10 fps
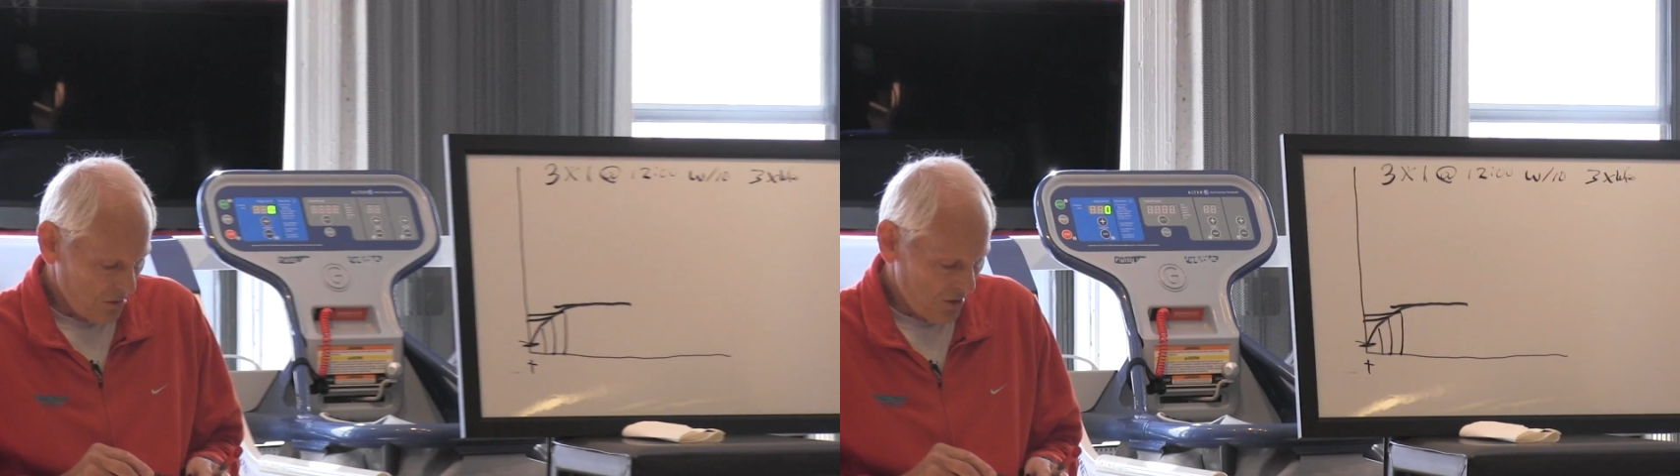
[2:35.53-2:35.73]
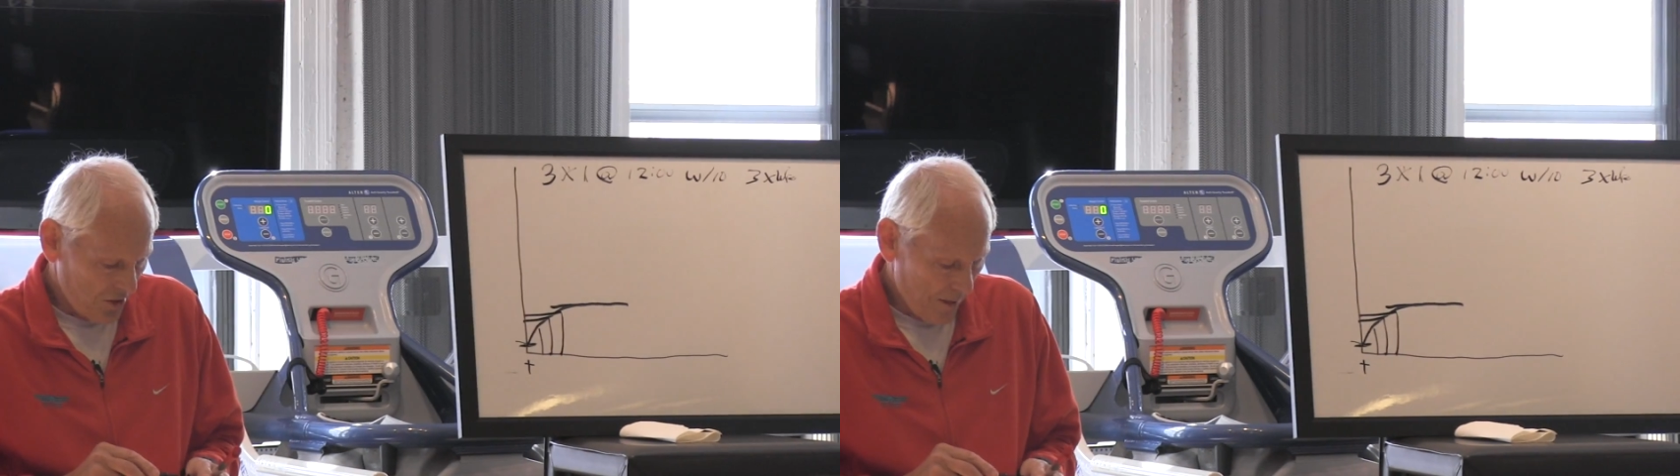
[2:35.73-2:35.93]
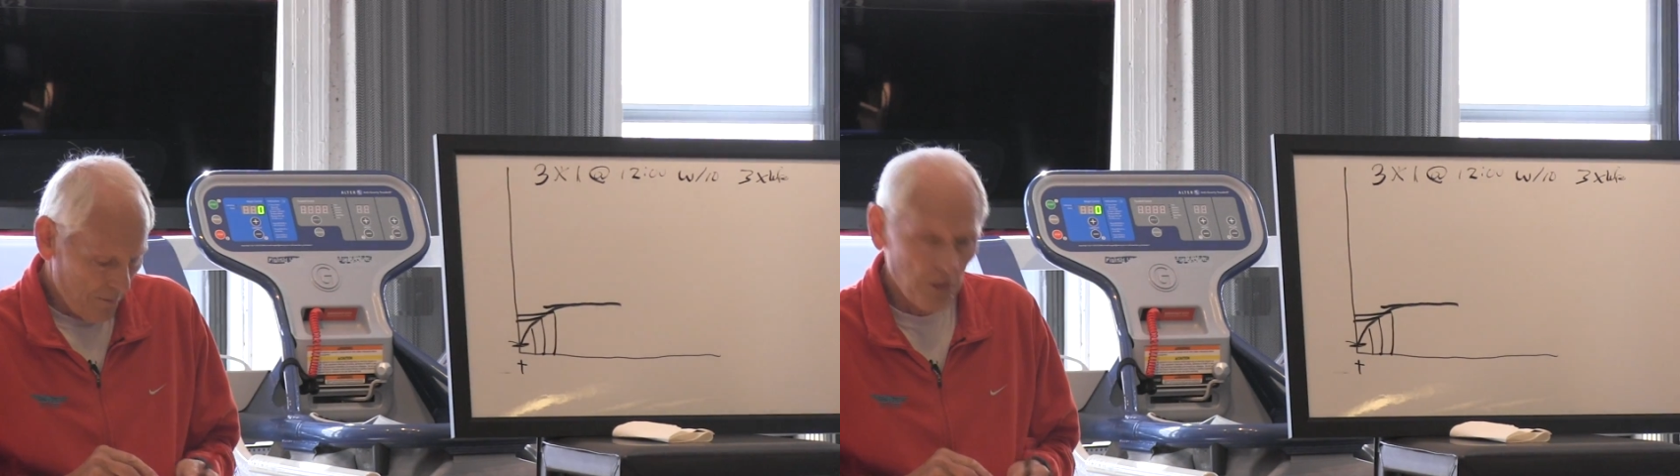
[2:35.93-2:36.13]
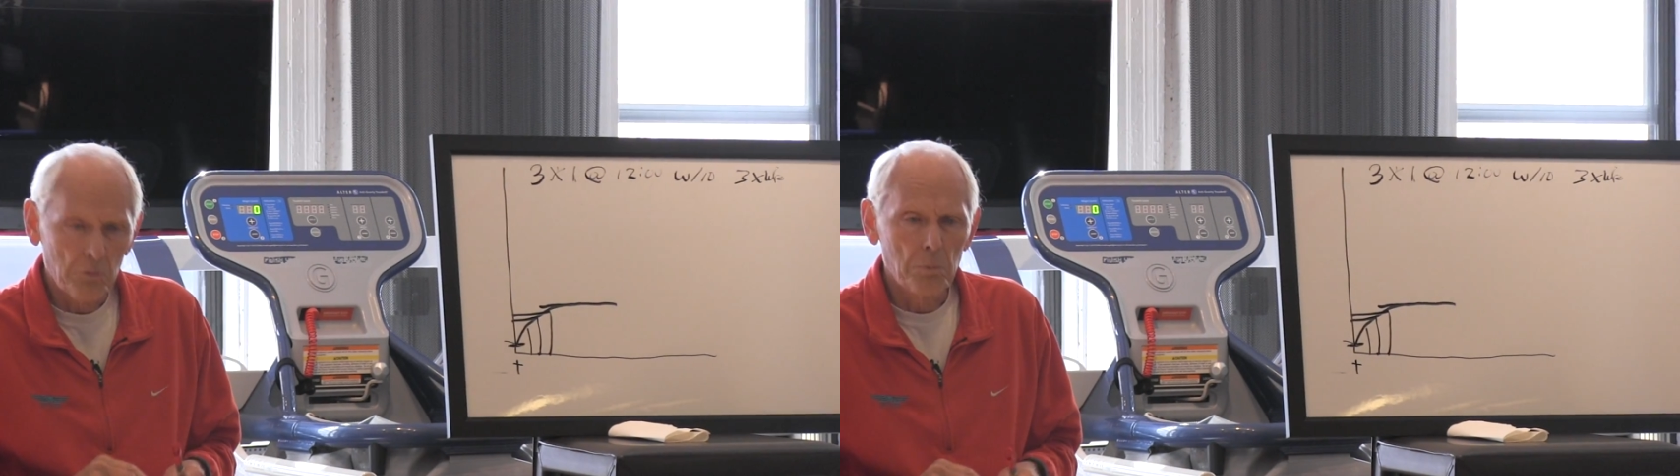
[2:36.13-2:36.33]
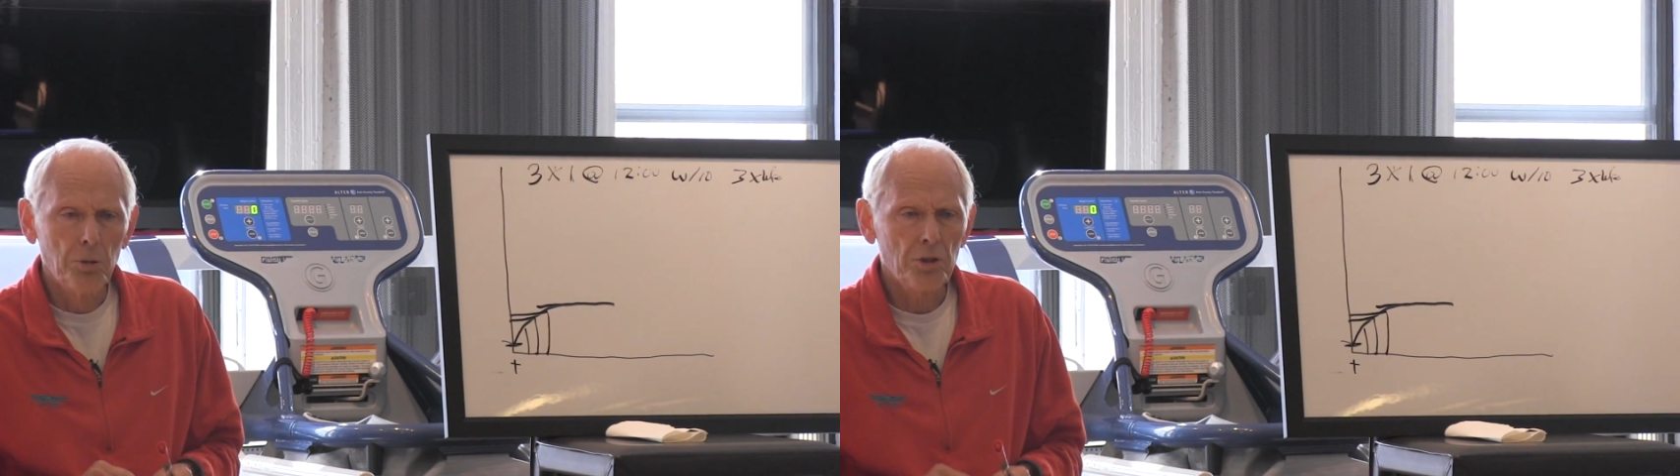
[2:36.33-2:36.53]
the same thing
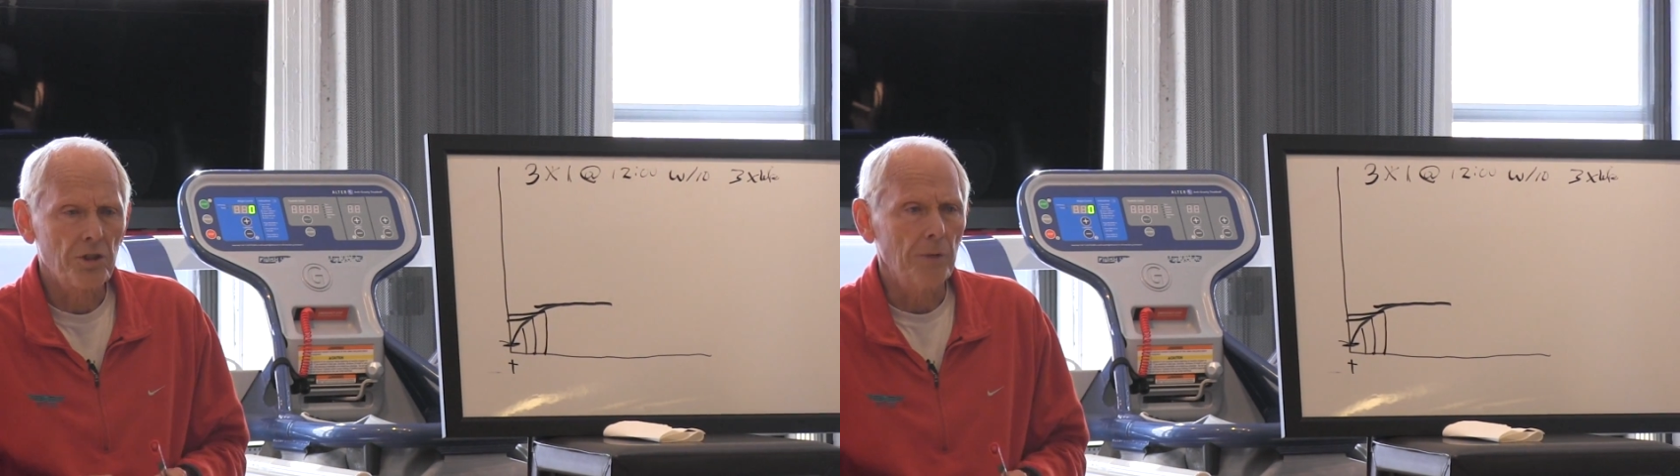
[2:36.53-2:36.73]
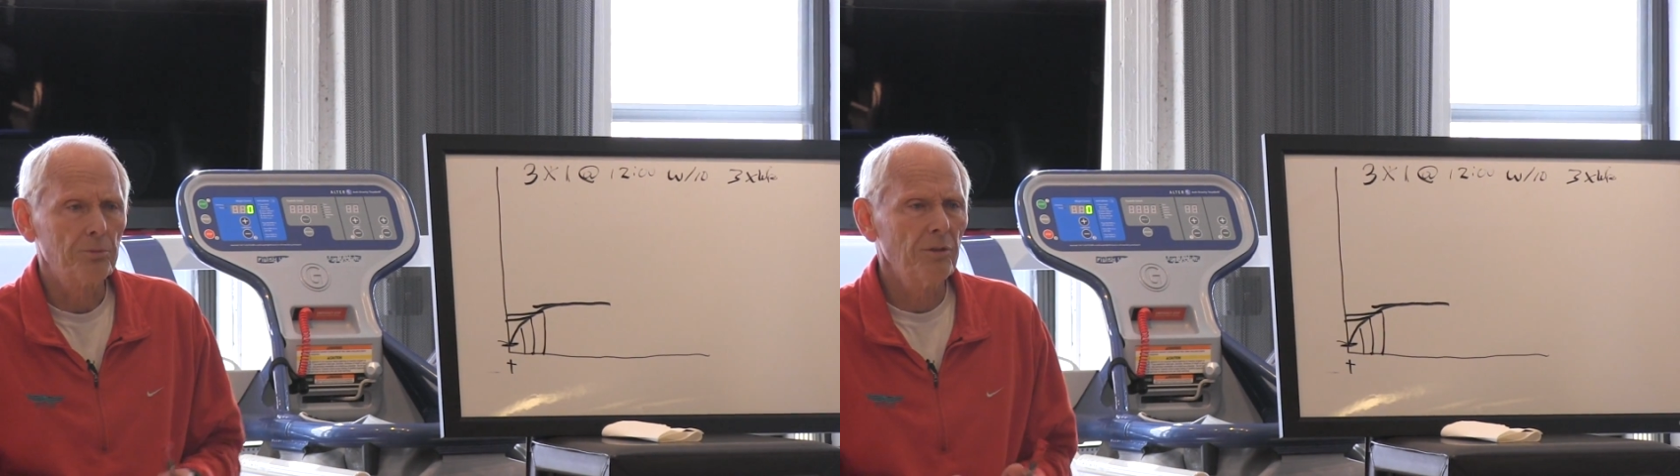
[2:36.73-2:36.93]
with push-ups.